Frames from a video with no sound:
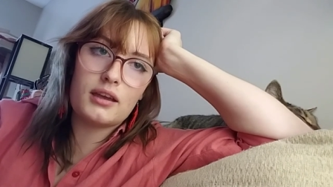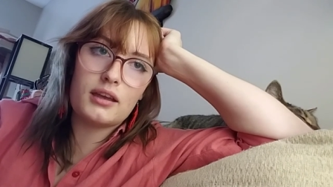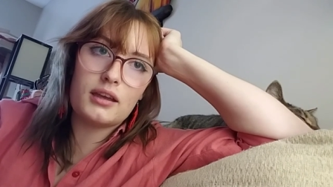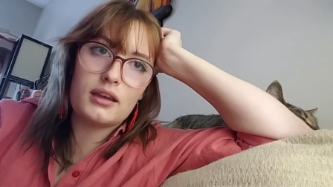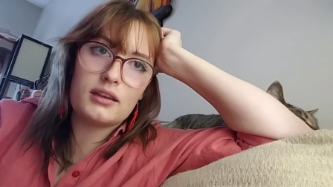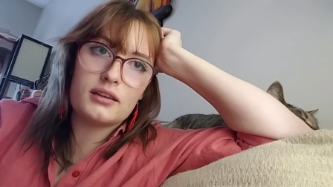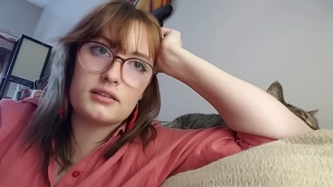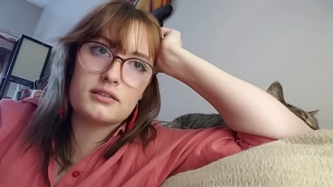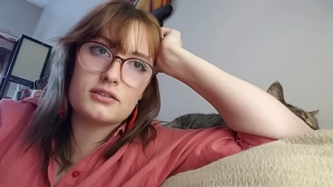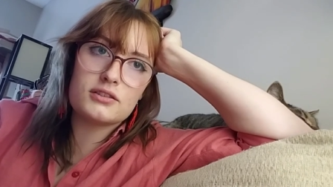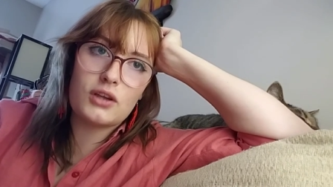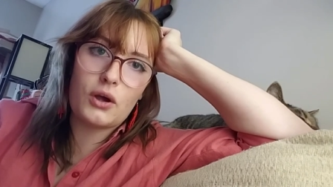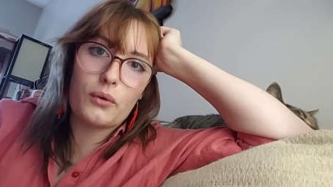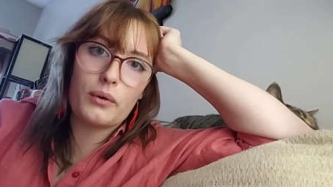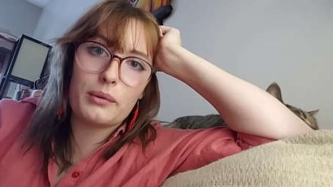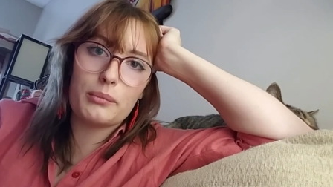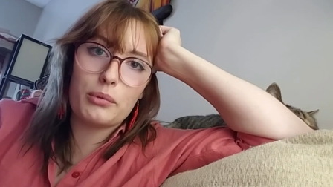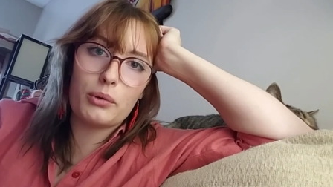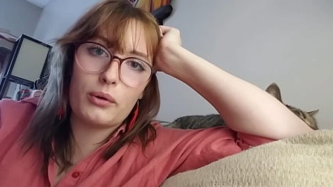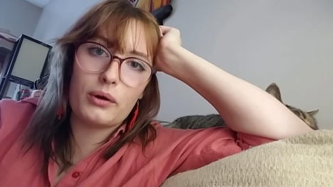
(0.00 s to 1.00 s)
is so
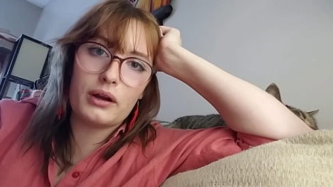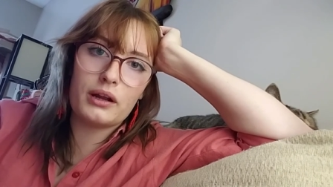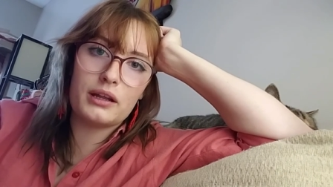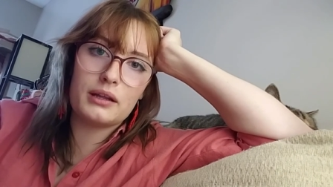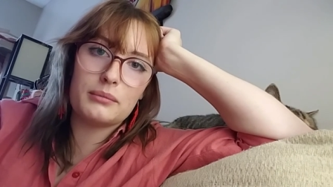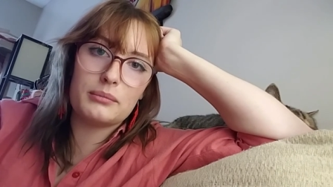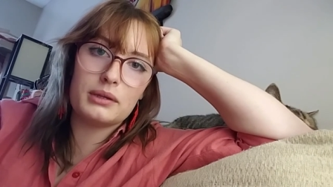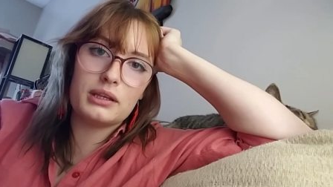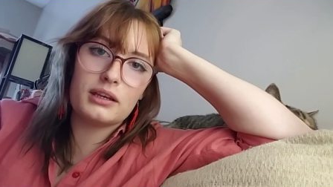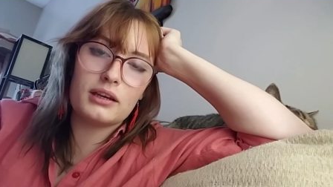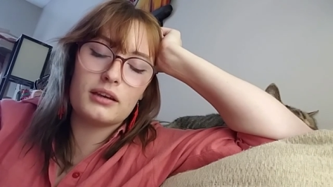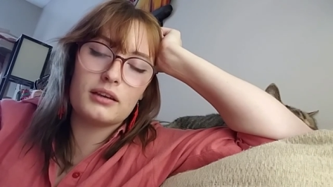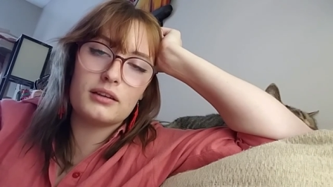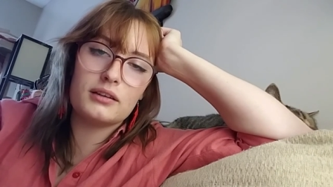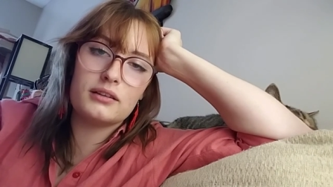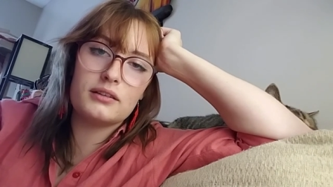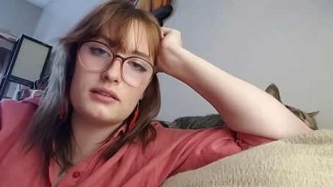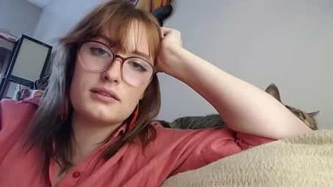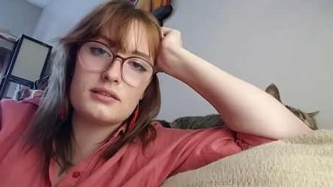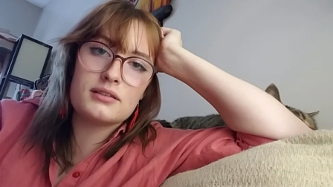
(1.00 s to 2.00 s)
important
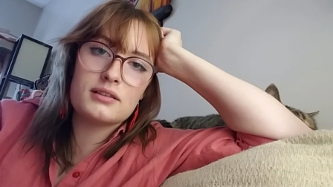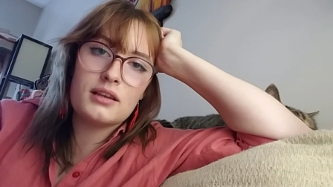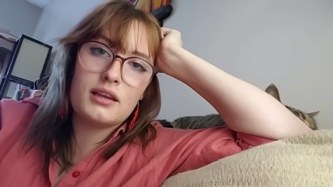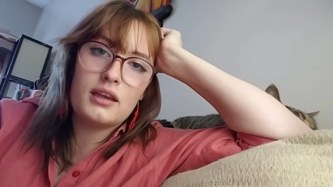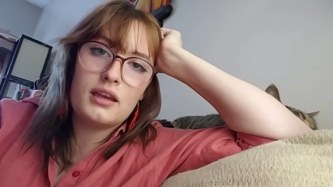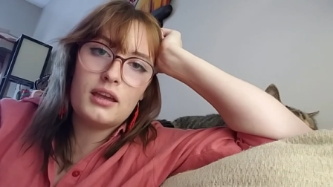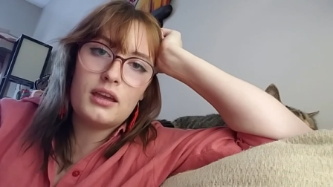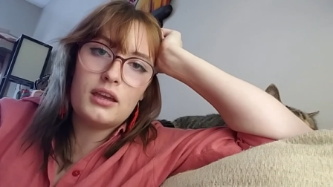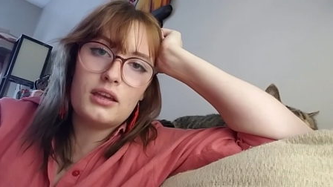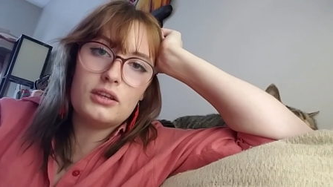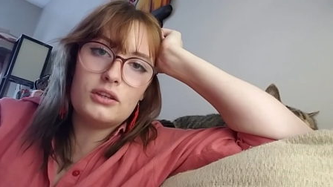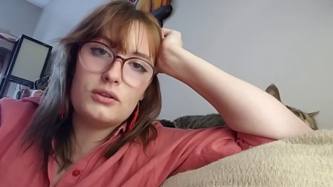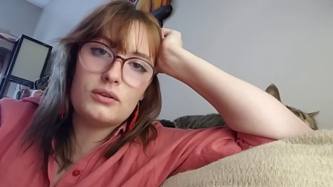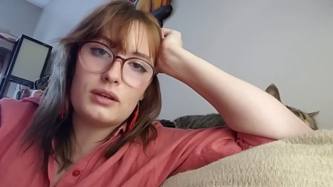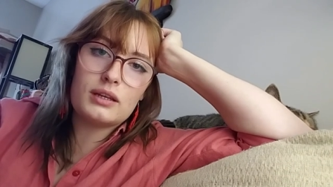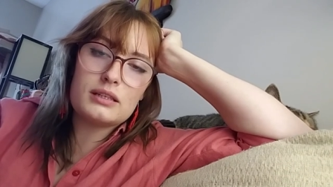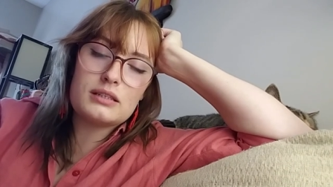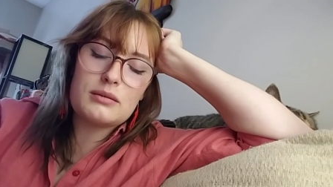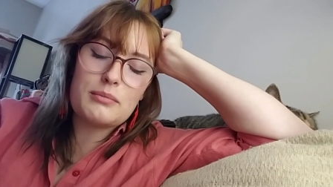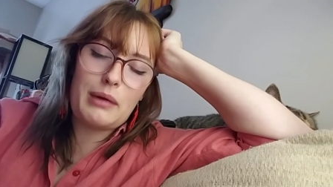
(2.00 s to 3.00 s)
because you
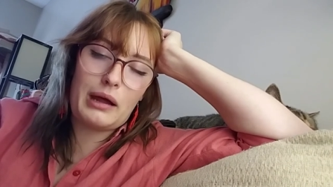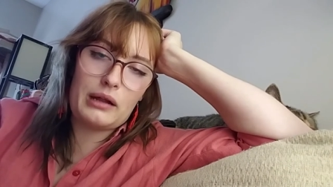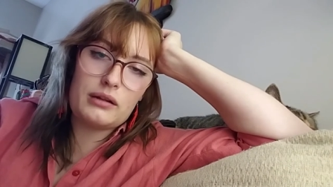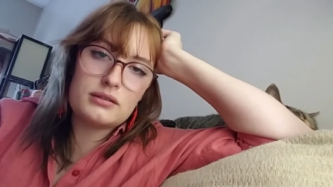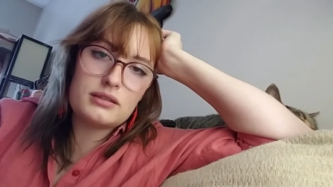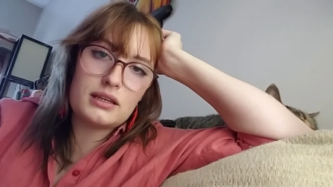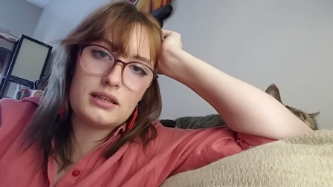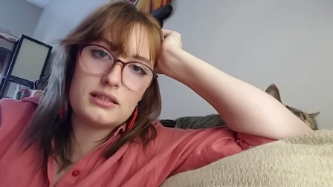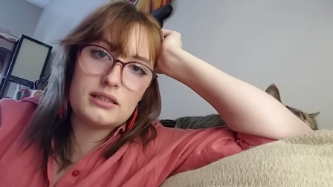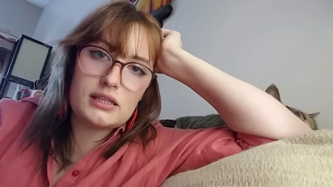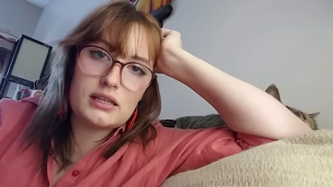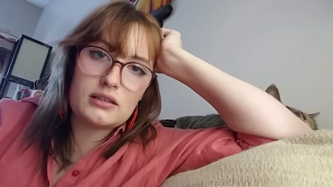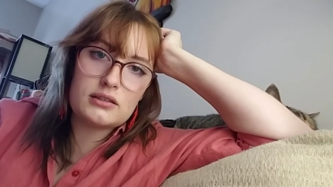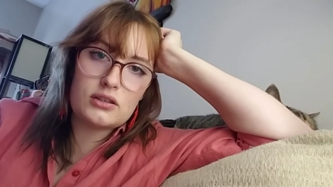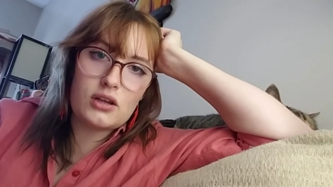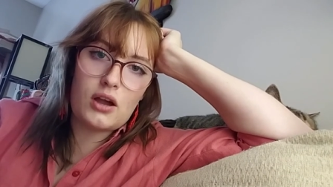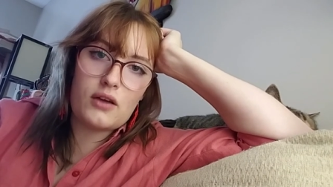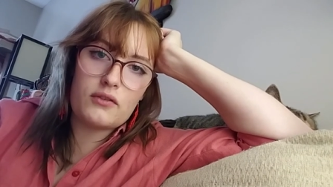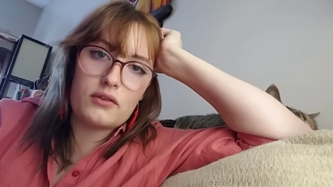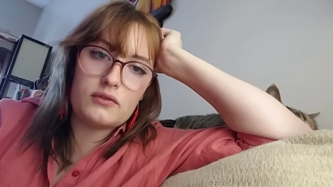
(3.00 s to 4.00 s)
get to bounce ideas
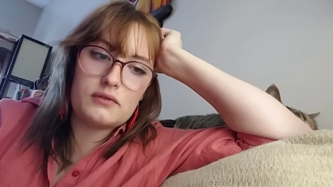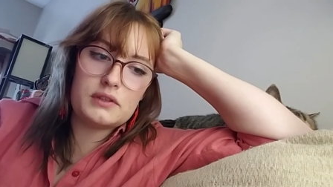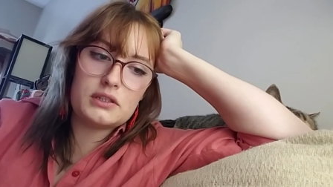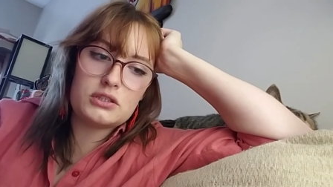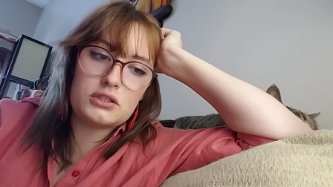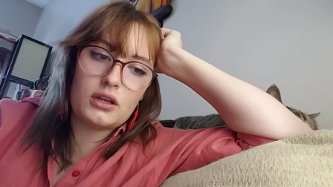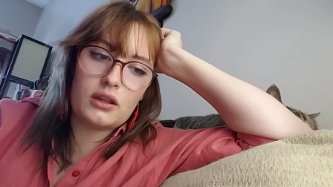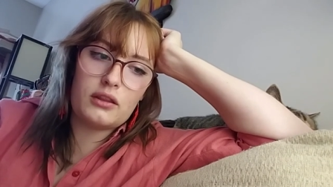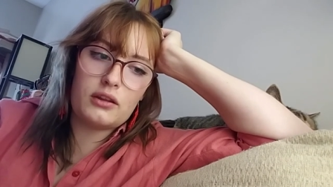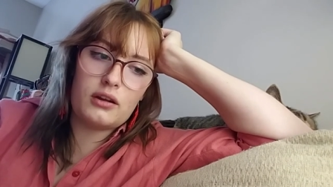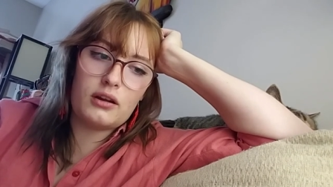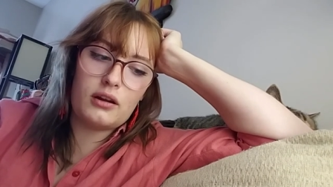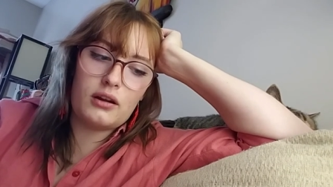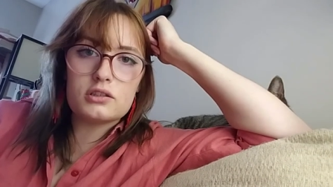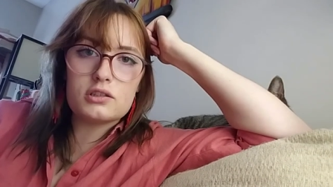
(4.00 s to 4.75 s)
off of each other.